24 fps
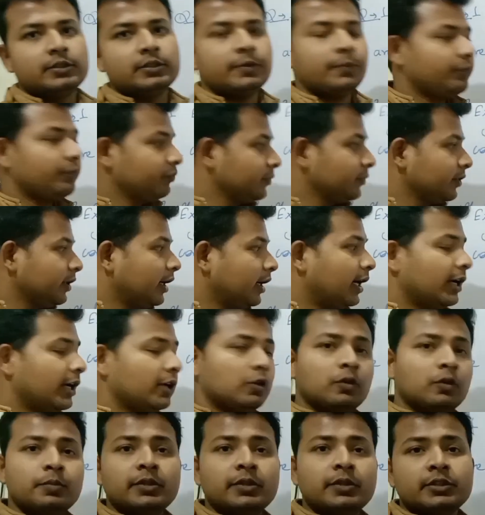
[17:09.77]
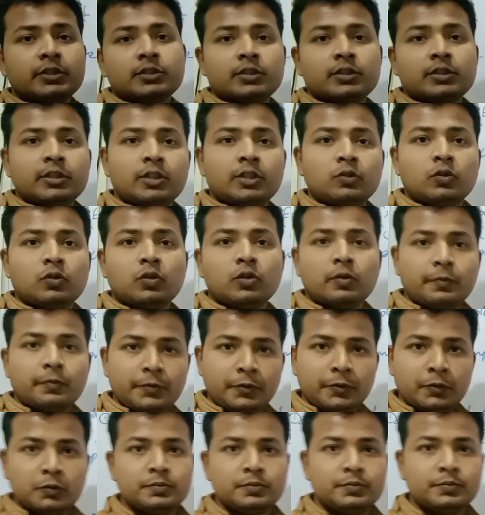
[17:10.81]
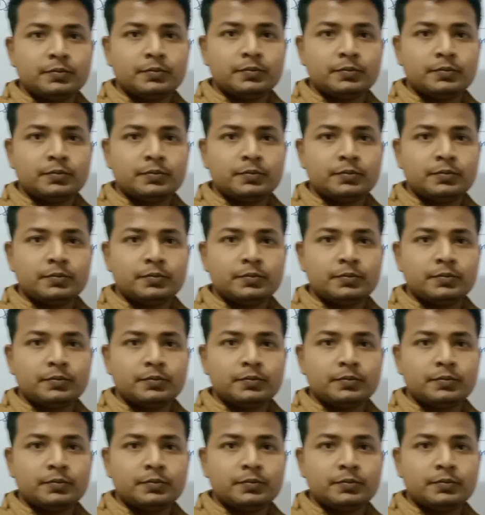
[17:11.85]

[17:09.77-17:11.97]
answer. I hope this is clear to all